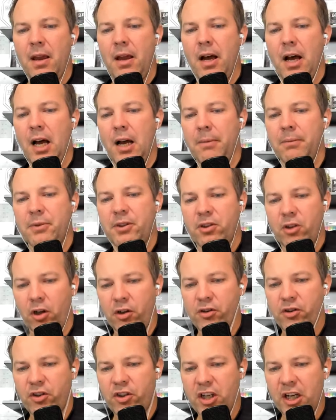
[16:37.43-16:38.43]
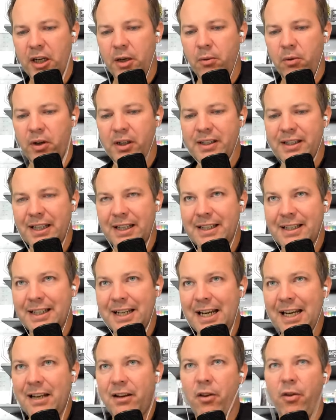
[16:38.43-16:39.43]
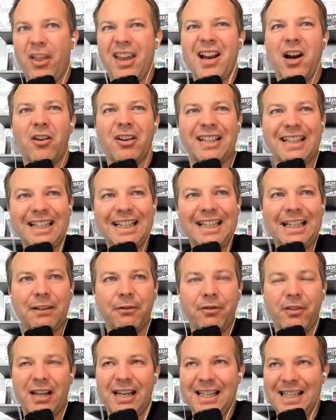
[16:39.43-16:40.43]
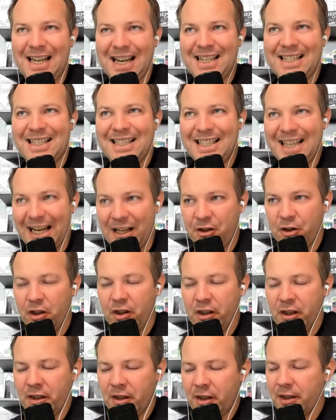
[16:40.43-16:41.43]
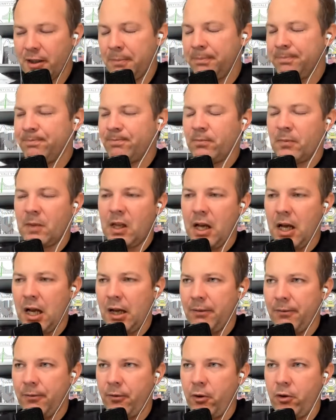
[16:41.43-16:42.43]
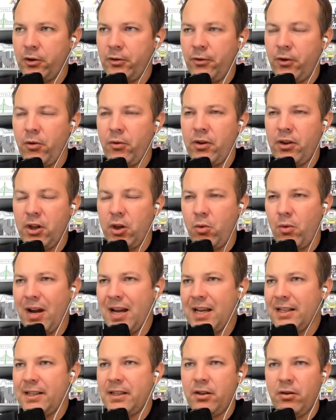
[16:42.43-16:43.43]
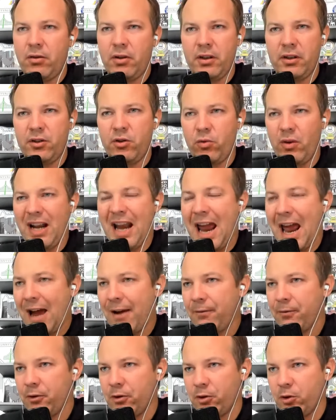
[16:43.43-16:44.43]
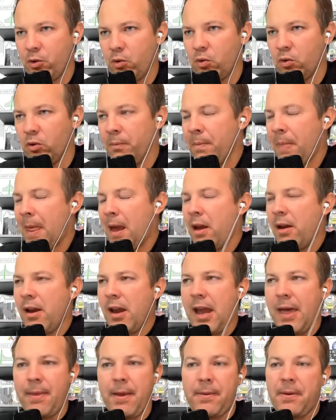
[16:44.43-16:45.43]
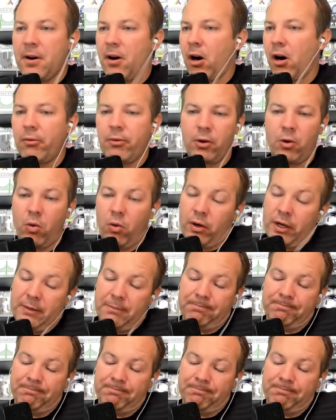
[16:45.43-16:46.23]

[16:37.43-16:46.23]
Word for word: Um, starts January sixteenth. They are evening sessions. Um, for those of you in the U S, you can join after school, and then they are recorded.